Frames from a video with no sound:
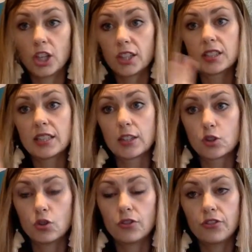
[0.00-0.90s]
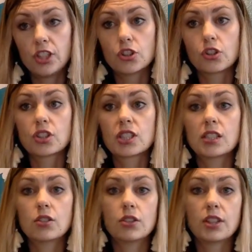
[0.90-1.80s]
Architectural features
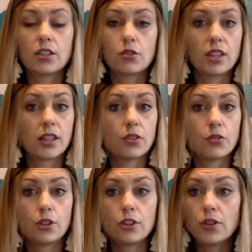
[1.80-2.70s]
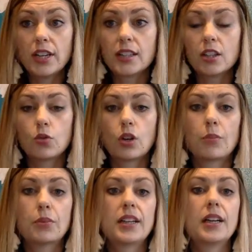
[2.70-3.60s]
that you think are really great that you want
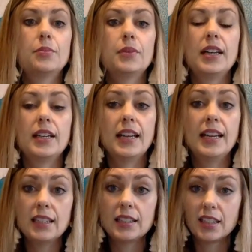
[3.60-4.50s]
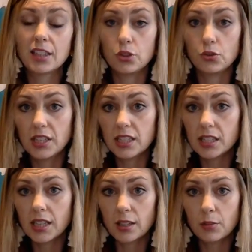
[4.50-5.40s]
to play up, and anything that you
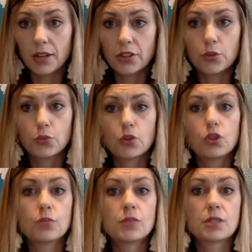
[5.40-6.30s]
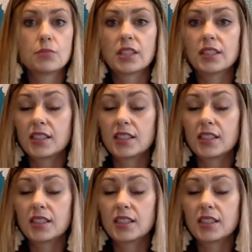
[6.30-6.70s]
dislike about the room, some